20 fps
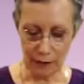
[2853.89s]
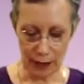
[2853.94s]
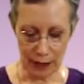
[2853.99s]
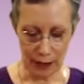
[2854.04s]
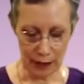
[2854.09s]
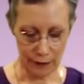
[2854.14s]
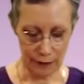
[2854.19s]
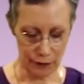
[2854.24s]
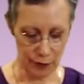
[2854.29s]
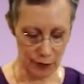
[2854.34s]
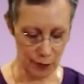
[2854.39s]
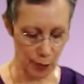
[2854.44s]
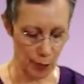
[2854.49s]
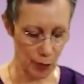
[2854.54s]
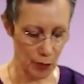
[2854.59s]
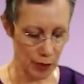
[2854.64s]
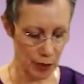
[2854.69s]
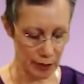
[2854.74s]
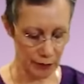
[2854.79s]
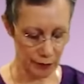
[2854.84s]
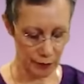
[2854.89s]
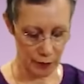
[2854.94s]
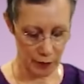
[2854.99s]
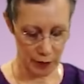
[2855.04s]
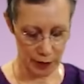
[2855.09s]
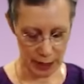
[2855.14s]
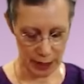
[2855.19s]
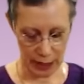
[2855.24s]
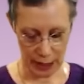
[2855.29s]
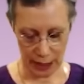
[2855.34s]
ready for point
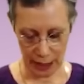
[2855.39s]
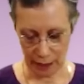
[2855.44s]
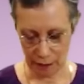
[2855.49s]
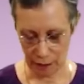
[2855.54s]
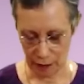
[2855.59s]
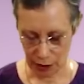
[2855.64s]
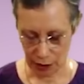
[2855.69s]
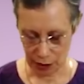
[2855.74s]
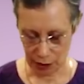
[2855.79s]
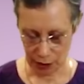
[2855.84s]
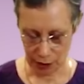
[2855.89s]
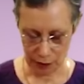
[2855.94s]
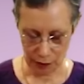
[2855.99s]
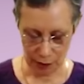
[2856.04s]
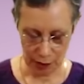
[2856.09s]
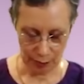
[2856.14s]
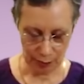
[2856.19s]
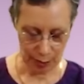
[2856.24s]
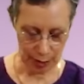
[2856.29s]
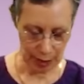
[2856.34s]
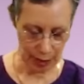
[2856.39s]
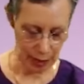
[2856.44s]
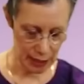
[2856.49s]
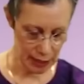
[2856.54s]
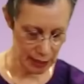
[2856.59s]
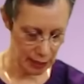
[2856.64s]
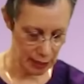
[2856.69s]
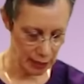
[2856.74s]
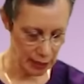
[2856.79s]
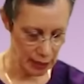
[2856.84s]
14, which is a
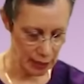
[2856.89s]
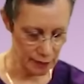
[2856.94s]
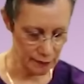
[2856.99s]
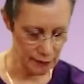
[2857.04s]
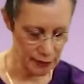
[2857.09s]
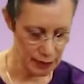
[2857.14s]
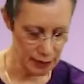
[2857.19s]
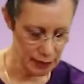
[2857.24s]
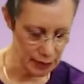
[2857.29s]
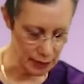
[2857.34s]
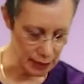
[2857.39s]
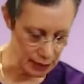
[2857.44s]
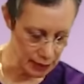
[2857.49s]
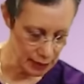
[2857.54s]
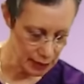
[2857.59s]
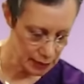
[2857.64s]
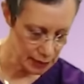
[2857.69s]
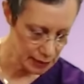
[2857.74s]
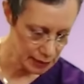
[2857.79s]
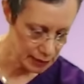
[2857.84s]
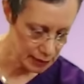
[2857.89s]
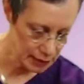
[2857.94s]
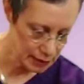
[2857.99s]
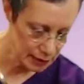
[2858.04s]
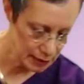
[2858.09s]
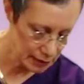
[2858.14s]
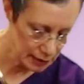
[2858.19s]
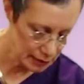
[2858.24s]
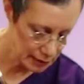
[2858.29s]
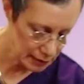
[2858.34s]
repeat of 6.
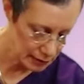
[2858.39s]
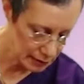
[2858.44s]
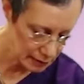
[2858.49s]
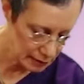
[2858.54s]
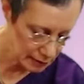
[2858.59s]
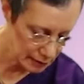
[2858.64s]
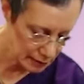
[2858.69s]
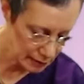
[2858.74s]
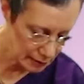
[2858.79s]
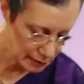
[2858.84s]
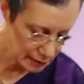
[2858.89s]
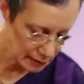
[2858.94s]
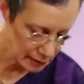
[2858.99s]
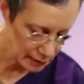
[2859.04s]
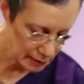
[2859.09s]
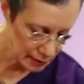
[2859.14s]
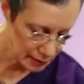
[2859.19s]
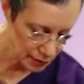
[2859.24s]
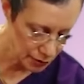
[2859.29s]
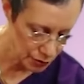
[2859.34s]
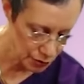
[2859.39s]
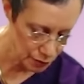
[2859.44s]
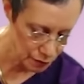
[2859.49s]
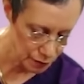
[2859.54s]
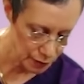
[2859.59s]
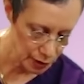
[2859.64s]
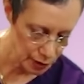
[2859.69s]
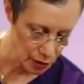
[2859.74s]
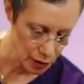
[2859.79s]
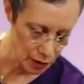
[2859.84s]
As you'll
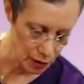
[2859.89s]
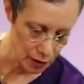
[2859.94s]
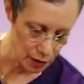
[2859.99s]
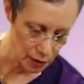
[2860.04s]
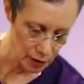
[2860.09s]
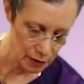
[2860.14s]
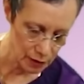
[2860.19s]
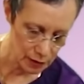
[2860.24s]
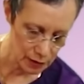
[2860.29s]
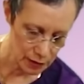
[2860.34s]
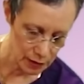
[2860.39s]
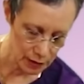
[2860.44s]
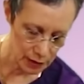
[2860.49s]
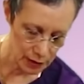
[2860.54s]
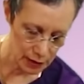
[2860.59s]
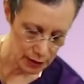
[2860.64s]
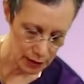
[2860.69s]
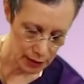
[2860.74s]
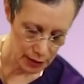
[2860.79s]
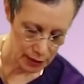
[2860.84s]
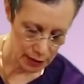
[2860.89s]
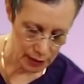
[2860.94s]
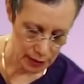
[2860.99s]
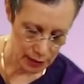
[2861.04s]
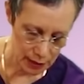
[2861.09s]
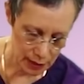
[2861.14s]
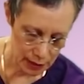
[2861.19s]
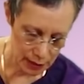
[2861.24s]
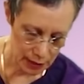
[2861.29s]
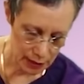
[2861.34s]
recall,
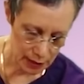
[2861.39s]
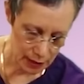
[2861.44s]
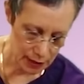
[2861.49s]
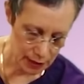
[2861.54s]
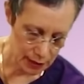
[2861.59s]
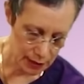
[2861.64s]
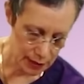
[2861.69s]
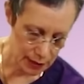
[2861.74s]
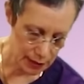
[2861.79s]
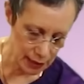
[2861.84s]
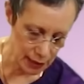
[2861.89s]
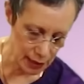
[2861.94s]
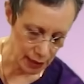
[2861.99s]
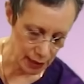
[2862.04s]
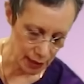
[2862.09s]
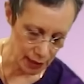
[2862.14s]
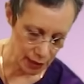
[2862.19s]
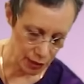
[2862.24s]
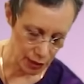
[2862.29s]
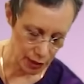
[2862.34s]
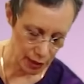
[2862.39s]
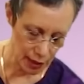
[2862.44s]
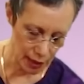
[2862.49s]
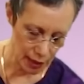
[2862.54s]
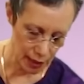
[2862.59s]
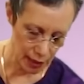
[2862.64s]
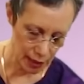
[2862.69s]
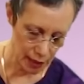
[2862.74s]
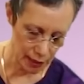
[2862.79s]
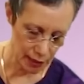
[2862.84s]
slide your
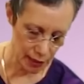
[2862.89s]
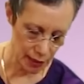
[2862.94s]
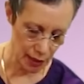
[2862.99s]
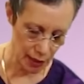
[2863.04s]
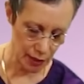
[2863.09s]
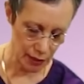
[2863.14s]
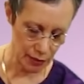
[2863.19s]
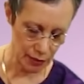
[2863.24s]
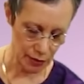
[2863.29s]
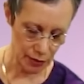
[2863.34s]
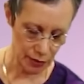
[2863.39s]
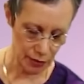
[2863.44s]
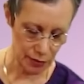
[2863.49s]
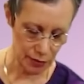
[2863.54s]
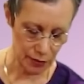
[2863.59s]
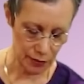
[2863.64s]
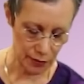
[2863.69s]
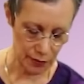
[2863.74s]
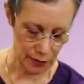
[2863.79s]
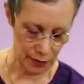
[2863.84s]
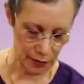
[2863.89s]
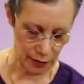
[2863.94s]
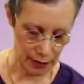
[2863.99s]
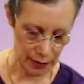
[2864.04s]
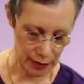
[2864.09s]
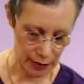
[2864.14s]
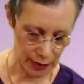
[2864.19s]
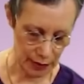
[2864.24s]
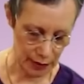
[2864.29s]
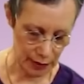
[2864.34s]
hand under
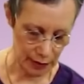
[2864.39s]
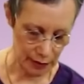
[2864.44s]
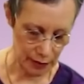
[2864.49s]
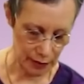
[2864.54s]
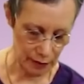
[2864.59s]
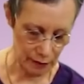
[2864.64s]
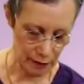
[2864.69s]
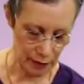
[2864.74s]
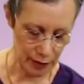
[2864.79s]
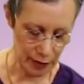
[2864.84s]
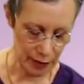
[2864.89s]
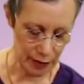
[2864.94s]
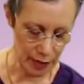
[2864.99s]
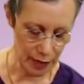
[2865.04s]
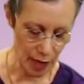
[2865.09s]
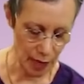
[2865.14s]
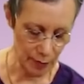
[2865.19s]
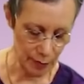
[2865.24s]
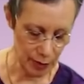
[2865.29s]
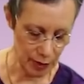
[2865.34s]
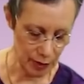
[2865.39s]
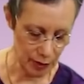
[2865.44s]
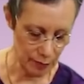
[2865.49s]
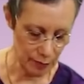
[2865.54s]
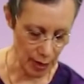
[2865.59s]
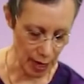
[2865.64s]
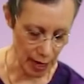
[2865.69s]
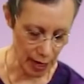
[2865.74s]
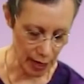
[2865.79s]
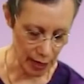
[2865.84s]
the very top of their
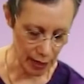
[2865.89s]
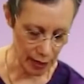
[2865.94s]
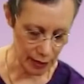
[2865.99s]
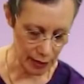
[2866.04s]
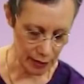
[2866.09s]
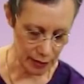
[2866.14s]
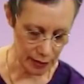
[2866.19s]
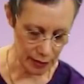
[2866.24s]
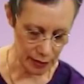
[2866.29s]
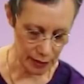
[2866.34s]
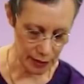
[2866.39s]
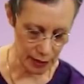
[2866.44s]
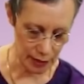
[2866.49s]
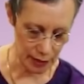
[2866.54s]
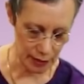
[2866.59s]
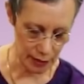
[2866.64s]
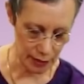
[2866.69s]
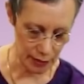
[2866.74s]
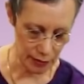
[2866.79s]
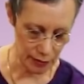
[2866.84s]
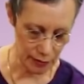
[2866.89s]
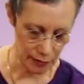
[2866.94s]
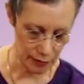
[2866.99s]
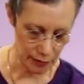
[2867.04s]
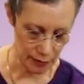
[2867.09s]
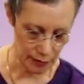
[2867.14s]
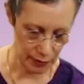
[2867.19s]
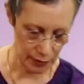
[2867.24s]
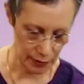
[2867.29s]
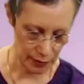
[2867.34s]
back, center,
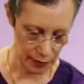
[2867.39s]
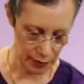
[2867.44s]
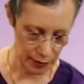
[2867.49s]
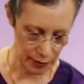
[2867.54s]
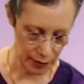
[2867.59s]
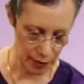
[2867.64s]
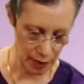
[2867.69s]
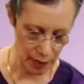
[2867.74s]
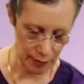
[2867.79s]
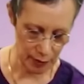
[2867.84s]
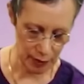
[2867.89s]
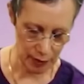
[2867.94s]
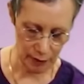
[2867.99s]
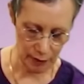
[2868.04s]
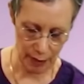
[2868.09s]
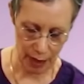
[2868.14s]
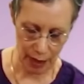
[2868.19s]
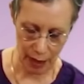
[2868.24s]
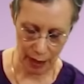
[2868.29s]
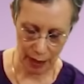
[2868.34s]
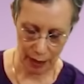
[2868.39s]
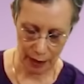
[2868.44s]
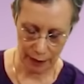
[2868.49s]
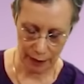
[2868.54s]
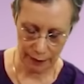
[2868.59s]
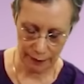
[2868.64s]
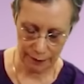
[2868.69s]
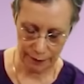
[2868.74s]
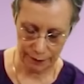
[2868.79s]
top of their back.